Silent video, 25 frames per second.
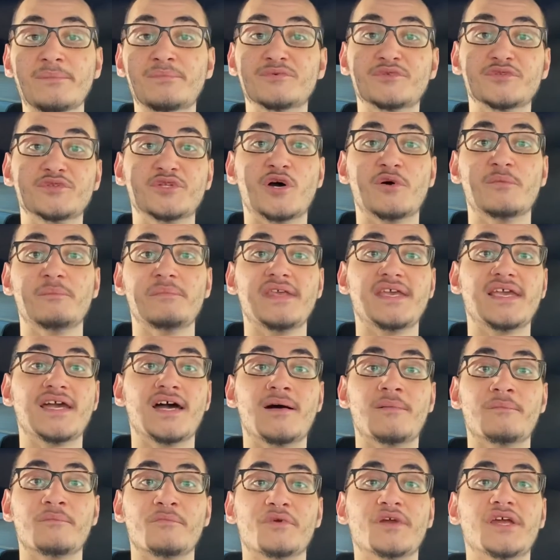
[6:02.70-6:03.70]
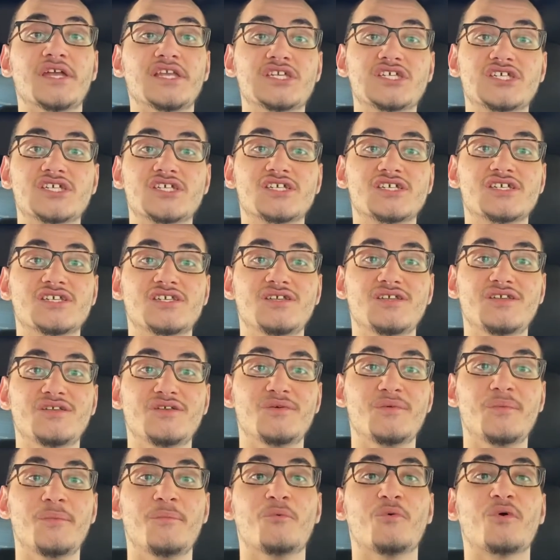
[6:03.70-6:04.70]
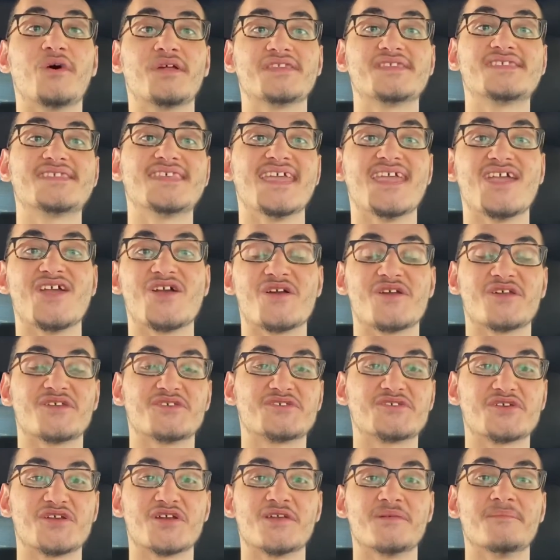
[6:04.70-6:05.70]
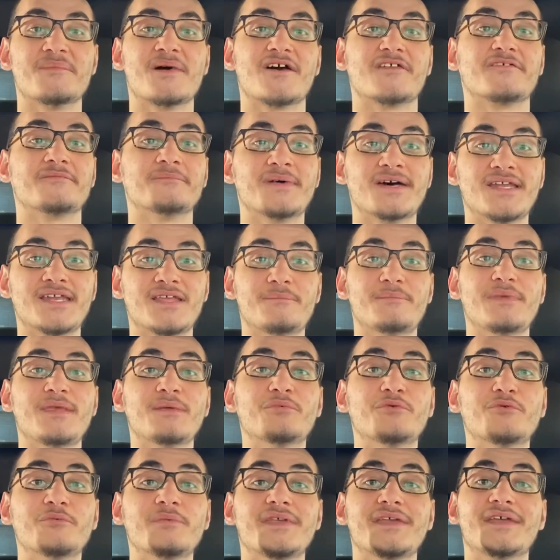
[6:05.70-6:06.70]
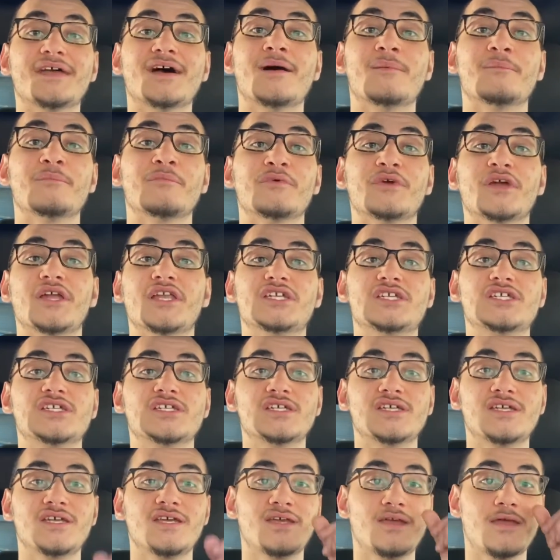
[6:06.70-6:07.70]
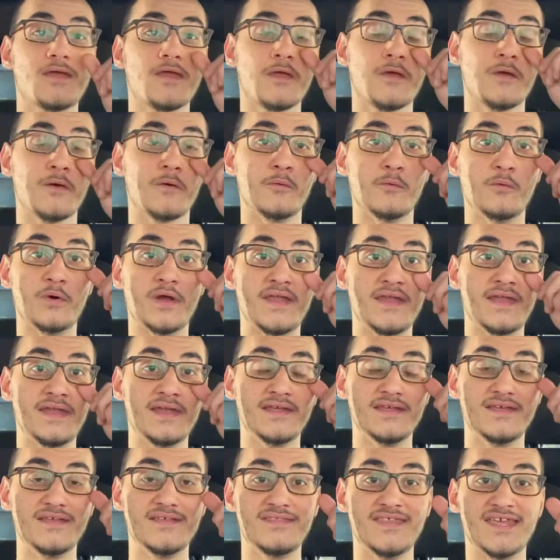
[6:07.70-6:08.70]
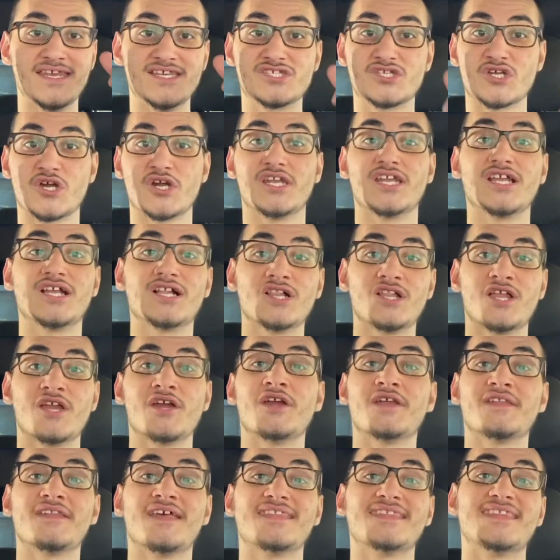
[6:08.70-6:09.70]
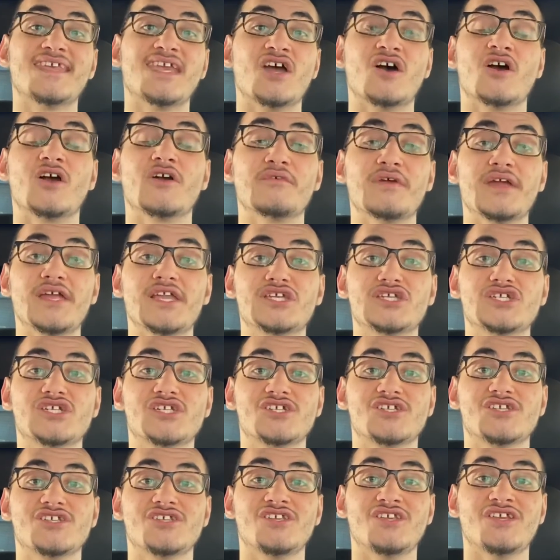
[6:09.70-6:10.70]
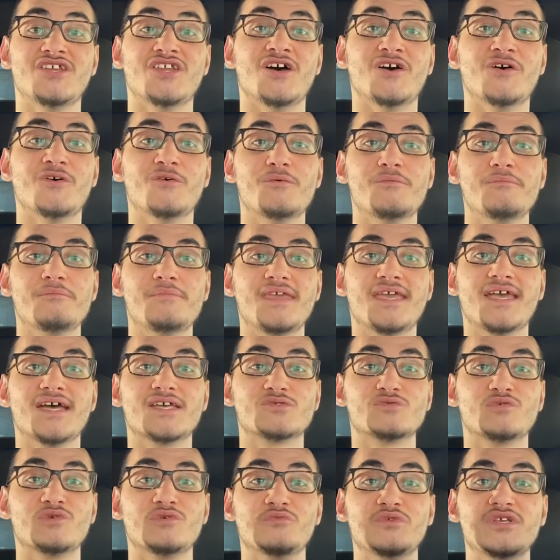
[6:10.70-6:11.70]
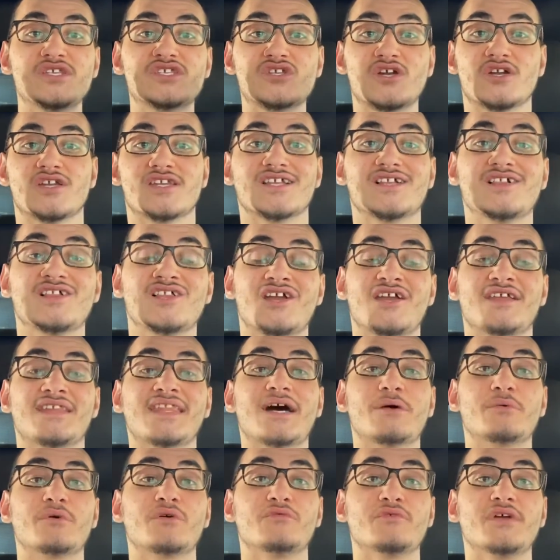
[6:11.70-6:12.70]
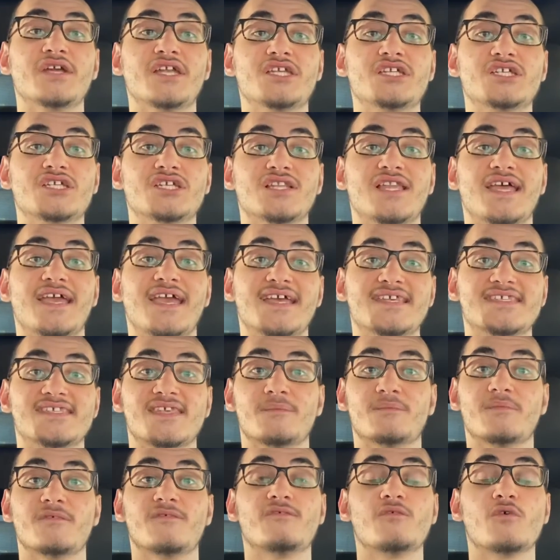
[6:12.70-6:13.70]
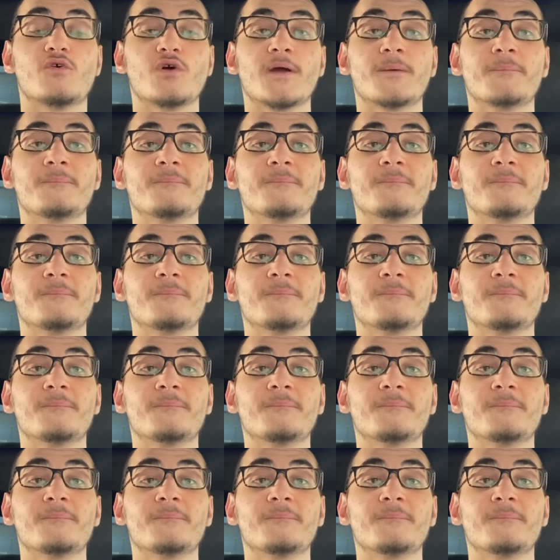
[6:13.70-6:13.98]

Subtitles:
don't become rich once they earn a certain amount of money. People become rich when they start declaring that they are rich, you know, because when we start declaring that we're rich, like I said before,